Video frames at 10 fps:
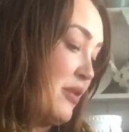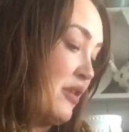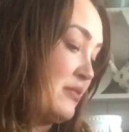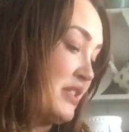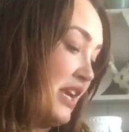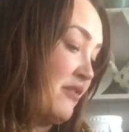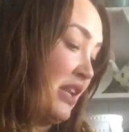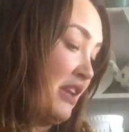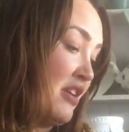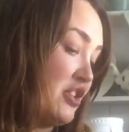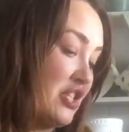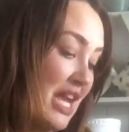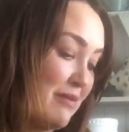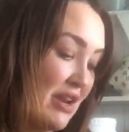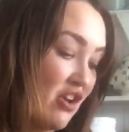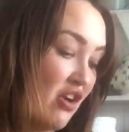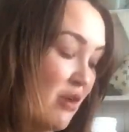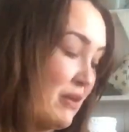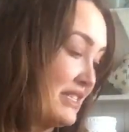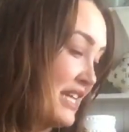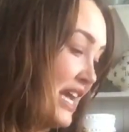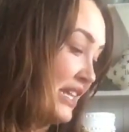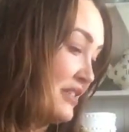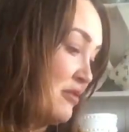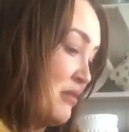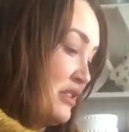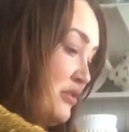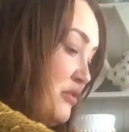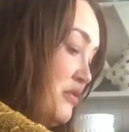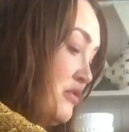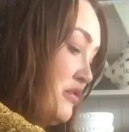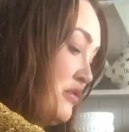the bottom to get a really nice shape. And I can't wait to hang this on my door.